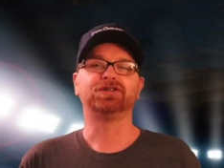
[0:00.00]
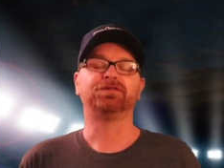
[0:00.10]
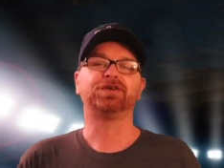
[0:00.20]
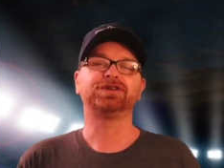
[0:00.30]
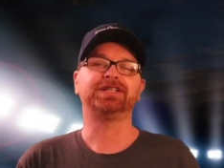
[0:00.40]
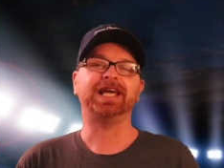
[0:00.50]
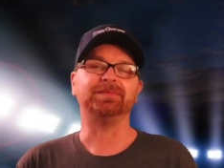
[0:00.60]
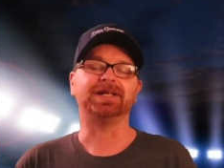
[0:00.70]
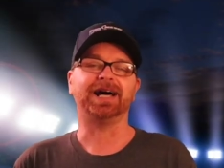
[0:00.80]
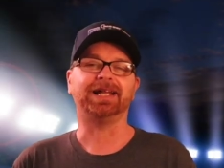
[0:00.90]
the first
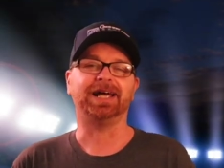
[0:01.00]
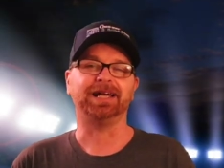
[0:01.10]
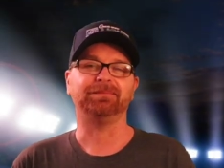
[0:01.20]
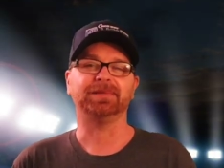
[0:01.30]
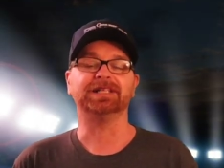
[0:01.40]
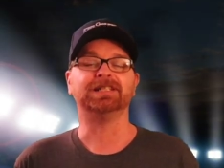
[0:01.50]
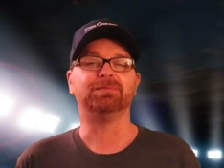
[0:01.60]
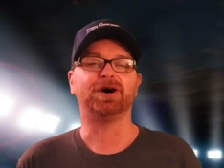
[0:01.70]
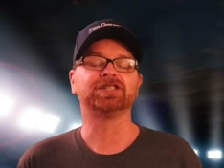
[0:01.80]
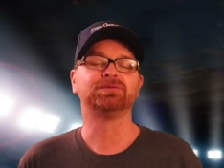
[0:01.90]
game that I like is the
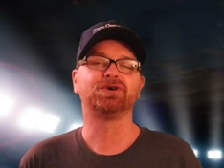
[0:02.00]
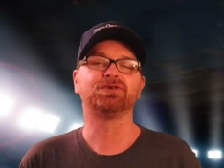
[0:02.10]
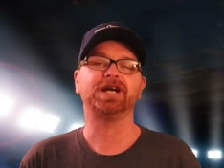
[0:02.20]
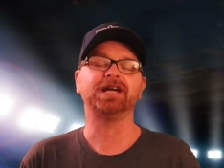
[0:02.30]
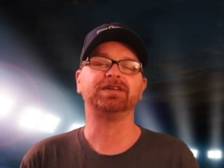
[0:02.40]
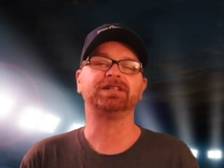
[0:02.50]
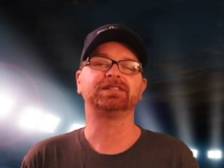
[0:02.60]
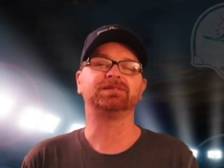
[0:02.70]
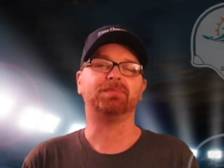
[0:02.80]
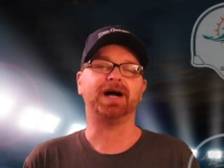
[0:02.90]
Baltimore
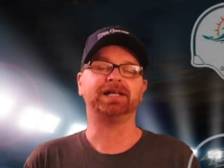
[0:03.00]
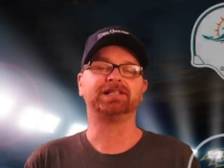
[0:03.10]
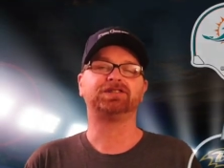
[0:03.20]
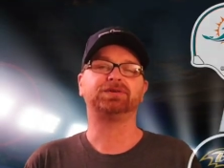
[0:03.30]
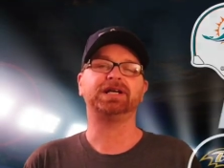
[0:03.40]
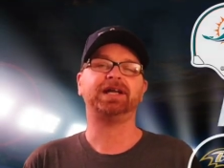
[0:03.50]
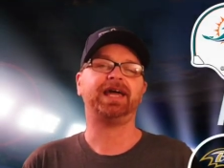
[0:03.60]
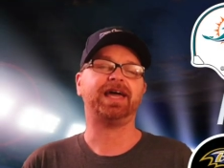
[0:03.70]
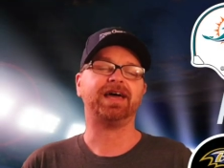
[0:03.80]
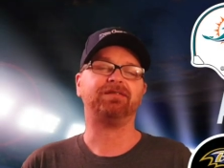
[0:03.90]
Ravens minus three and a
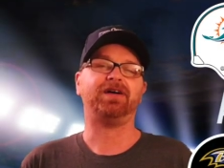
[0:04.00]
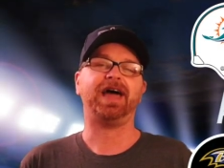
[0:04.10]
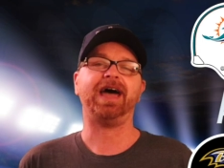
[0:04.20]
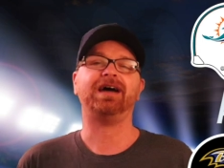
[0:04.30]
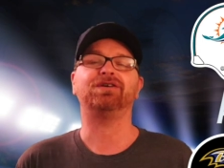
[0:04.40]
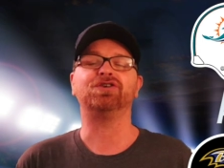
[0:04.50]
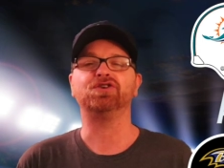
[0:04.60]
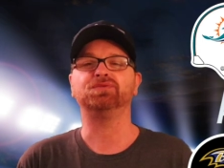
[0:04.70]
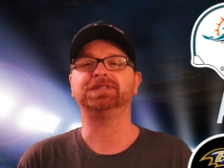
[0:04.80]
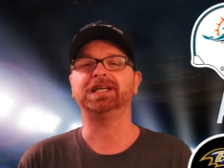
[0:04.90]
half at
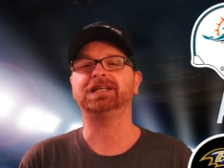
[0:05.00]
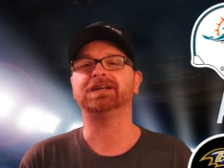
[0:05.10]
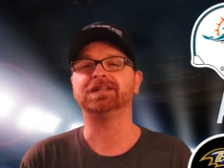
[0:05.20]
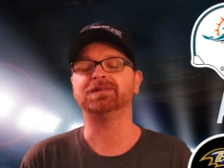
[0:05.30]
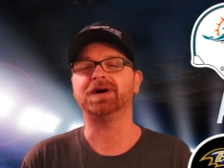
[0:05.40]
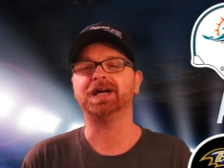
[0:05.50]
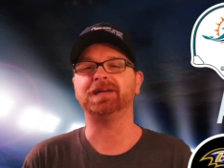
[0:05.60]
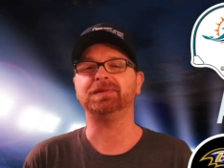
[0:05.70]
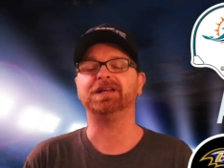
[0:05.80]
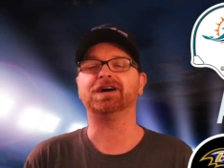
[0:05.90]
home taking on the
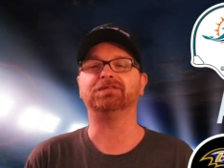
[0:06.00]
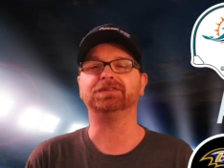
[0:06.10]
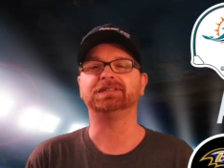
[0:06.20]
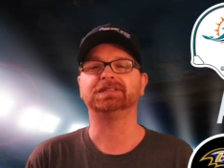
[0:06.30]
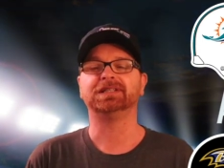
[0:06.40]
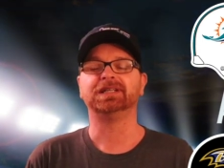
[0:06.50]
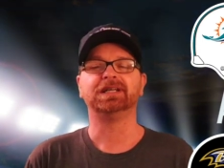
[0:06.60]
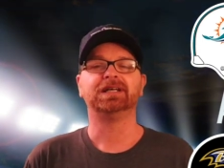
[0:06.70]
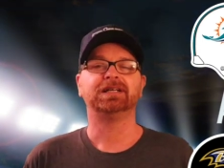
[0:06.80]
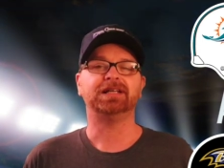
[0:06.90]
Miami Dolphins.
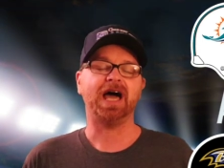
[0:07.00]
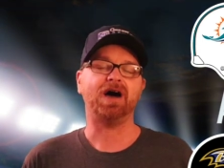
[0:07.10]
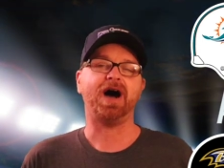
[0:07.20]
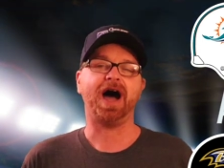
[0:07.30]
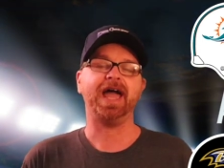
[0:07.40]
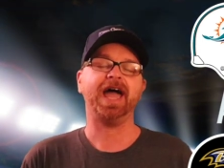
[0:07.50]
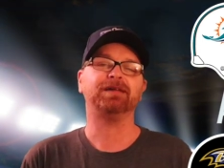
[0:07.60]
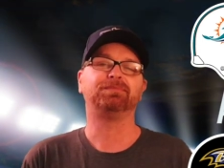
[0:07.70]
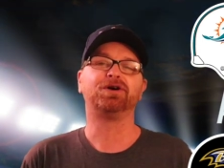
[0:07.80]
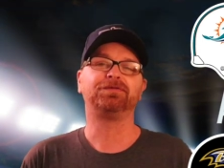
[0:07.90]
Now I
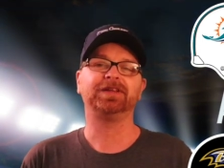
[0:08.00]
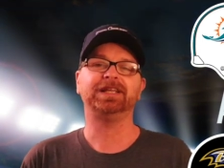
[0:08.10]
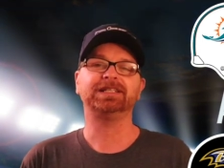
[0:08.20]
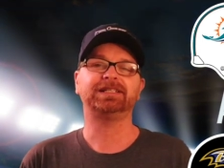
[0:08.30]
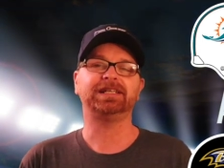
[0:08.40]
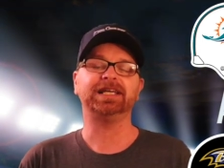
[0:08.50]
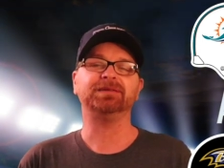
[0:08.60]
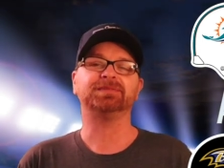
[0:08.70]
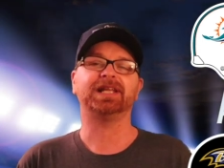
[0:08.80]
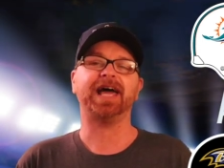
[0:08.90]
had both of these
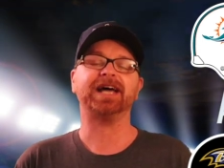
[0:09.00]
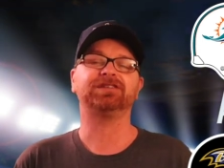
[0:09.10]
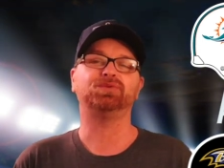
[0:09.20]
teams last